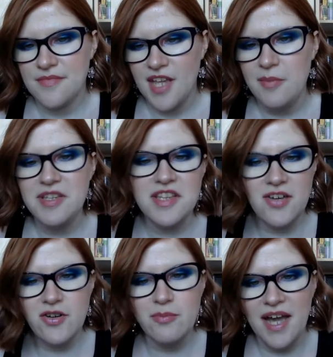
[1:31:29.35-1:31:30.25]
I mean,
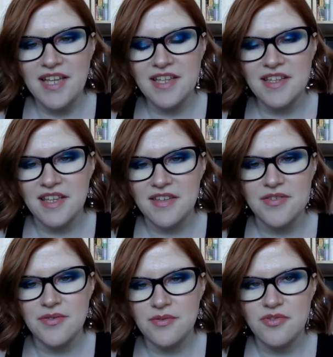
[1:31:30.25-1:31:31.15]
never mind that
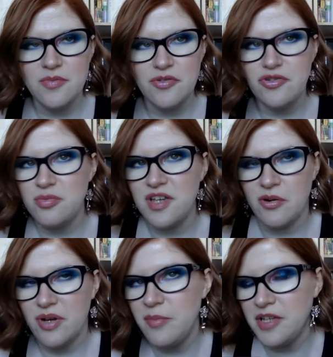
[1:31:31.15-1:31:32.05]
he's supposed to be a
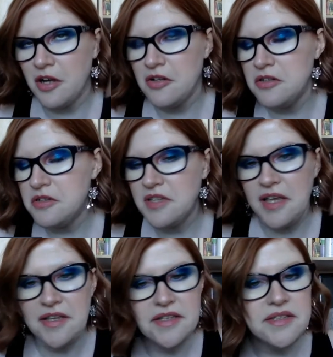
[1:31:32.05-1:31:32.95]
criminal.
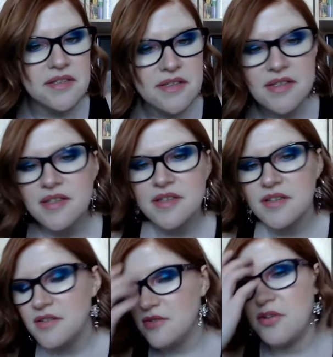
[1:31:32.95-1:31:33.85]
Like,
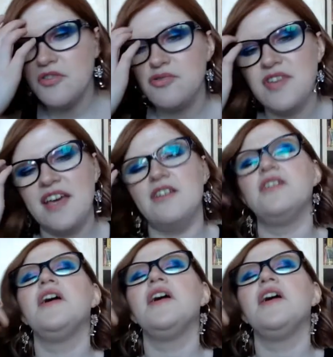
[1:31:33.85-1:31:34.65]
you're going to jail.